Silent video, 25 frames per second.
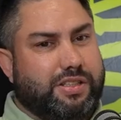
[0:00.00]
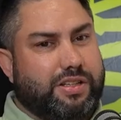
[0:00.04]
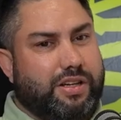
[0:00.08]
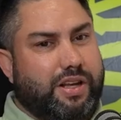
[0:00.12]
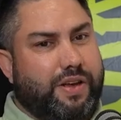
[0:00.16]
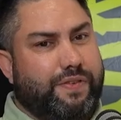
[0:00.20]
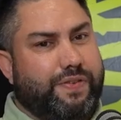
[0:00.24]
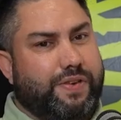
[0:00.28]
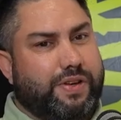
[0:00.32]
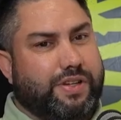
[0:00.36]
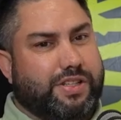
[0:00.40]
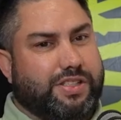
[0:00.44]

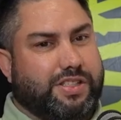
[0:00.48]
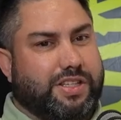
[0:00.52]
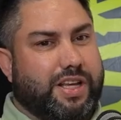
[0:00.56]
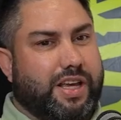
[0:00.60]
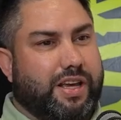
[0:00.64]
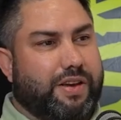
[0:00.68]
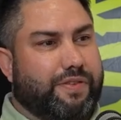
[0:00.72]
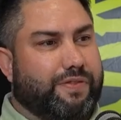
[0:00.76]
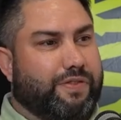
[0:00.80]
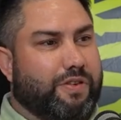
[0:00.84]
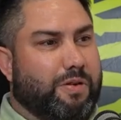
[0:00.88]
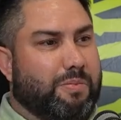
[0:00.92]
if you just
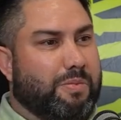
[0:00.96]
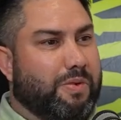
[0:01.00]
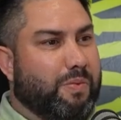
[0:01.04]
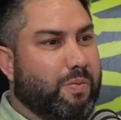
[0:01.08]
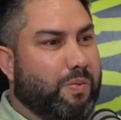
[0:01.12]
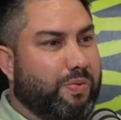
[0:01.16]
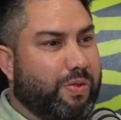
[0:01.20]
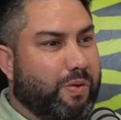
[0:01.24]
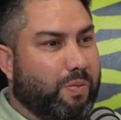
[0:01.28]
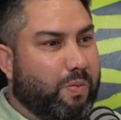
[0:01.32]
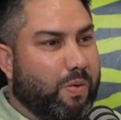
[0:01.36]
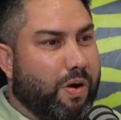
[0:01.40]
take it
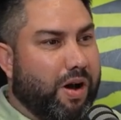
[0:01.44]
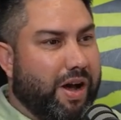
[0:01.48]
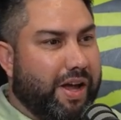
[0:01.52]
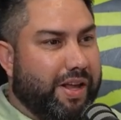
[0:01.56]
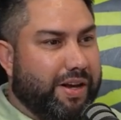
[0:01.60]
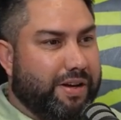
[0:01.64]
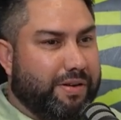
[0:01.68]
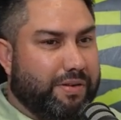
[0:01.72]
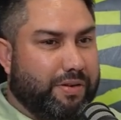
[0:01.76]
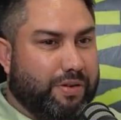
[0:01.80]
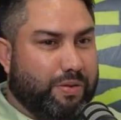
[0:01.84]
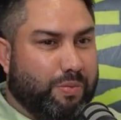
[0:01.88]
from the
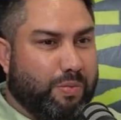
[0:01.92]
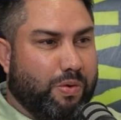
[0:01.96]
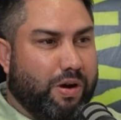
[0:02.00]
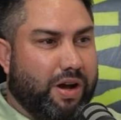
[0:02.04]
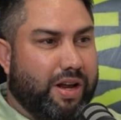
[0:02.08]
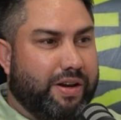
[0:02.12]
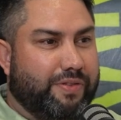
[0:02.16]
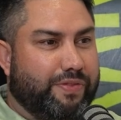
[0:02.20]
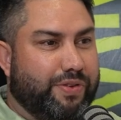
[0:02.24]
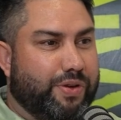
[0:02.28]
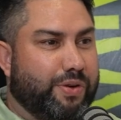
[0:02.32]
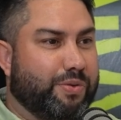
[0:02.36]

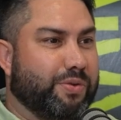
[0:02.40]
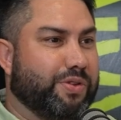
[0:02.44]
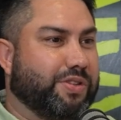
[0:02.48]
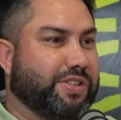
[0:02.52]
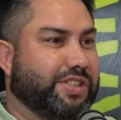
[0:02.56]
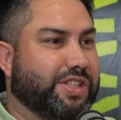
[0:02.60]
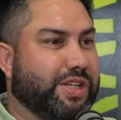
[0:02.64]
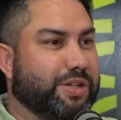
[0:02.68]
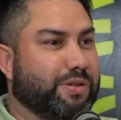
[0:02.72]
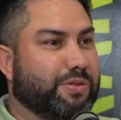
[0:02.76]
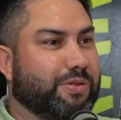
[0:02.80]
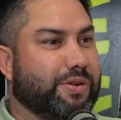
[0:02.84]
wide view with
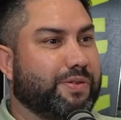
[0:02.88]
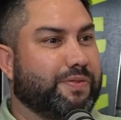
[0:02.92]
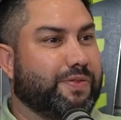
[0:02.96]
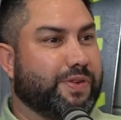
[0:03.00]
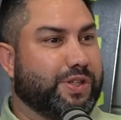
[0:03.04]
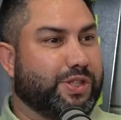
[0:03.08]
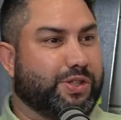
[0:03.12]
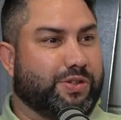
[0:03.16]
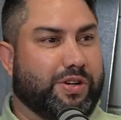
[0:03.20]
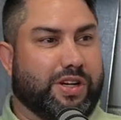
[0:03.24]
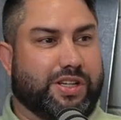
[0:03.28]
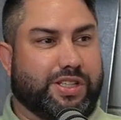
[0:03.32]
general
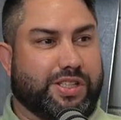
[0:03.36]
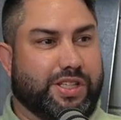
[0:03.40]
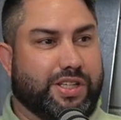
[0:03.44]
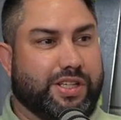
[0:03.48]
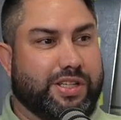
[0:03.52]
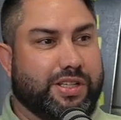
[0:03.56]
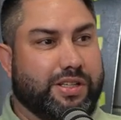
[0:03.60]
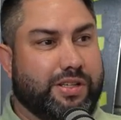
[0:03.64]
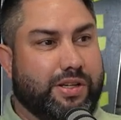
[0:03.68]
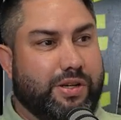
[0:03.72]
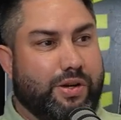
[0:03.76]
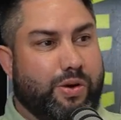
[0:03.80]

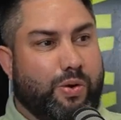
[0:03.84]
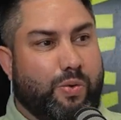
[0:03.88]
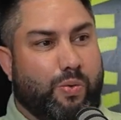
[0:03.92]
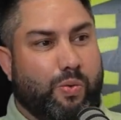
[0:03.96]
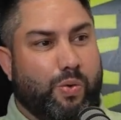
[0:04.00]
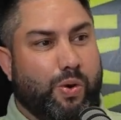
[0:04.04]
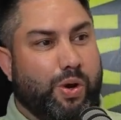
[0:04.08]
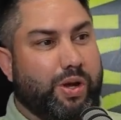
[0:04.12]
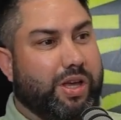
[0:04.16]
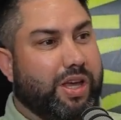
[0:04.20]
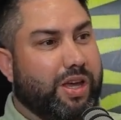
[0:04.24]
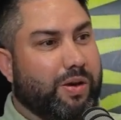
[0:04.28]
infrastructure
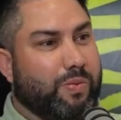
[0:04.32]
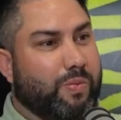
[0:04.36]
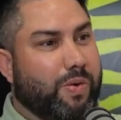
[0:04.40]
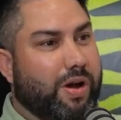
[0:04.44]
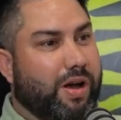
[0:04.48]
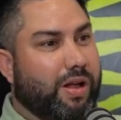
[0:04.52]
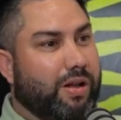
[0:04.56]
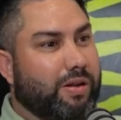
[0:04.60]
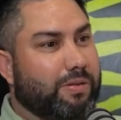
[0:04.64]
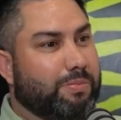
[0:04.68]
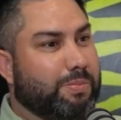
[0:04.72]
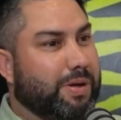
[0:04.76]
working
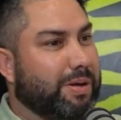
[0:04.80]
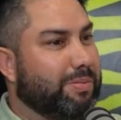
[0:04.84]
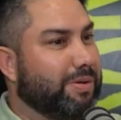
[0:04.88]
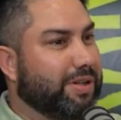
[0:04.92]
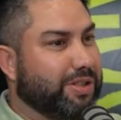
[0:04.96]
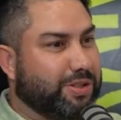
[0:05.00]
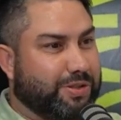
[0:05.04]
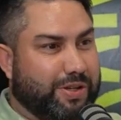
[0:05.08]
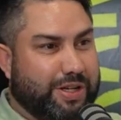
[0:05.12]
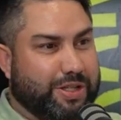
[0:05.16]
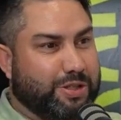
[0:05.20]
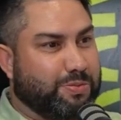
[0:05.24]
well,
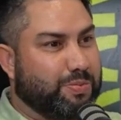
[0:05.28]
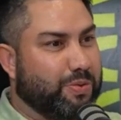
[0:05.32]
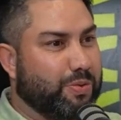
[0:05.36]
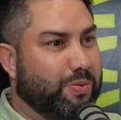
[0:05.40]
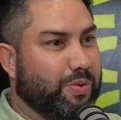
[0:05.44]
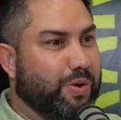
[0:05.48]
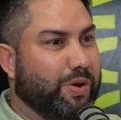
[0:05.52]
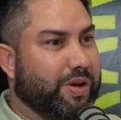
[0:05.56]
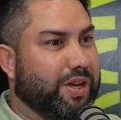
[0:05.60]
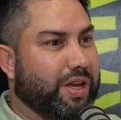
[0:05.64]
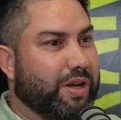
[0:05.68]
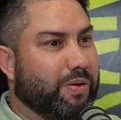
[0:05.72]
public transport
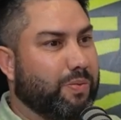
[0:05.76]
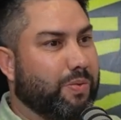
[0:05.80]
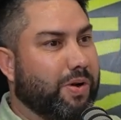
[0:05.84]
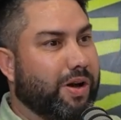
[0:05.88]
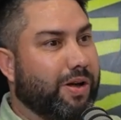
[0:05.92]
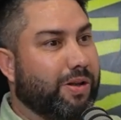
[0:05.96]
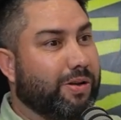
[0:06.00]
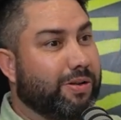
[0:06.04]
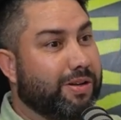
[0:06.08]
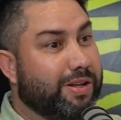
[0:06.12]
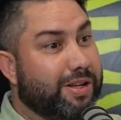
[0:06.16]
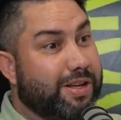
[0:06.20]
working
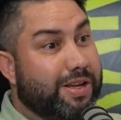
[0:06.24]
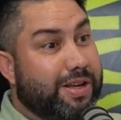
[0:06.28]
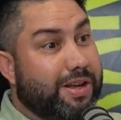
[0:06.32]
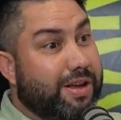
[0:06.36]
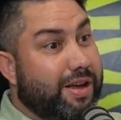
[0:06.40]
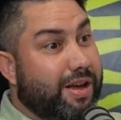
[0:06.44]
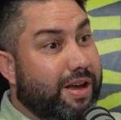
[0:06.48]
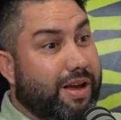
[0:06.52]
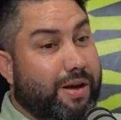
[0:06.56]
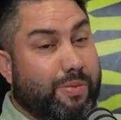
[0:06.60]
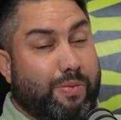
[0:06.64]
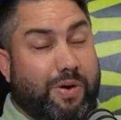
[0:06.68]
well.
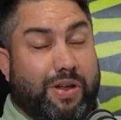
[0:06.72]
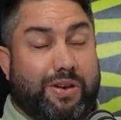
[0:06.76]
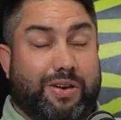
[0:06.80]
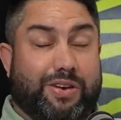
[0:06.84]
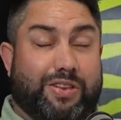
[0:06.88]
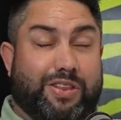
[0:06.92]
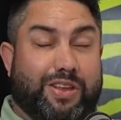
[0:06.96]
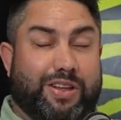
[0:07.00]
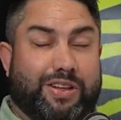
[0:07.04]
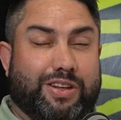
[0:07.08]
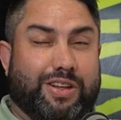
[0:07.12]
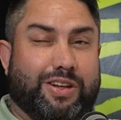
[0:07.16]
One
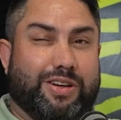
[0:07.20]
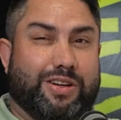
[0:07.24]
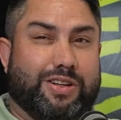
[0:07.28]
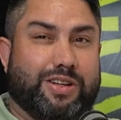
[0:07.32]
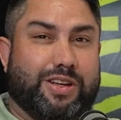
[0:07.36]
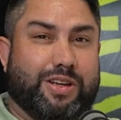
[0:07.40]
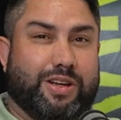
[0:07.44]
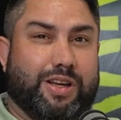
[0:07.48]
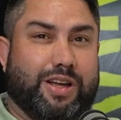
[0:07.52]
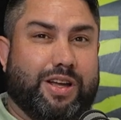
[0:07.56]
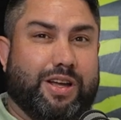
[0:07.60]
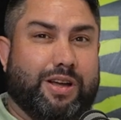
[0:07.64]
thing
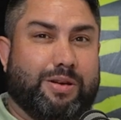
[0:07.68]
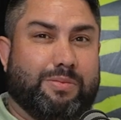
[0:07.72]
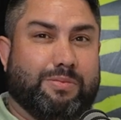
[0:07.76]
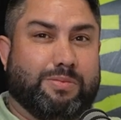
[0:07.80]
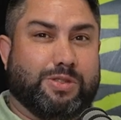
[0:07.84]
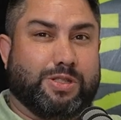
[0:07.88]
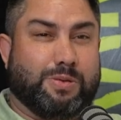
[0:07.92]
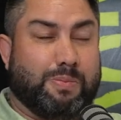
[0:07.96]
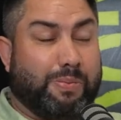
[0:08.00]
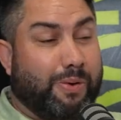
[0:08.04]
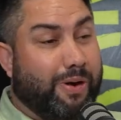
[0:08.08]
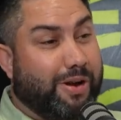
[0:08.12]
that
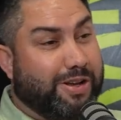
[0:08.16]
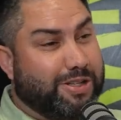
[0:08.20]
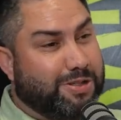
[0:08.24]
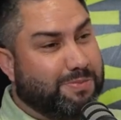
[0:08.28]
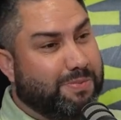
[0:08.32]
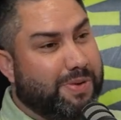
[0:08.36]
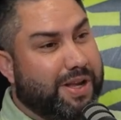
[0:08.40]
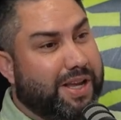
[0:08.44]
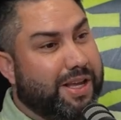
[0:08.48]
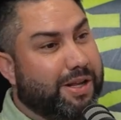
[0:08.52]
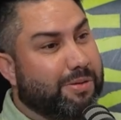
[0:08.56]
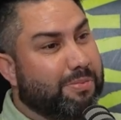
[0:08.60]
surprised
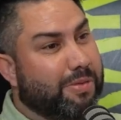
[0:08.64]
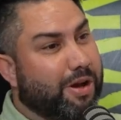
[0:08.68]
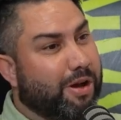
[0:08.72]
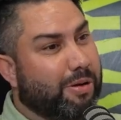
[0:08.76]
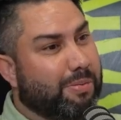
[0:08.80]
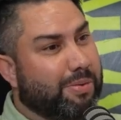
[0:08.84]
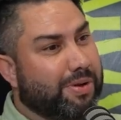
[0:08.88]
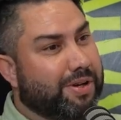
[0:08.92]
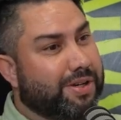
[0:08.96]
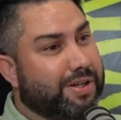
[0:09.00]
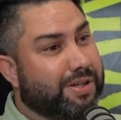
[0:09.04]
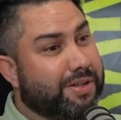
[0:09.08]
me in
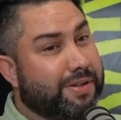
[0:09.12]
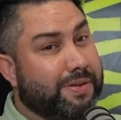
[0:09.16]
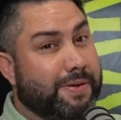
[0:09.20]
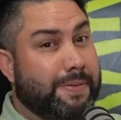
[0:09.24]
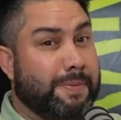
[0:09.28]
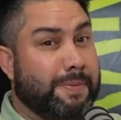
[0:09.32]
Melbourne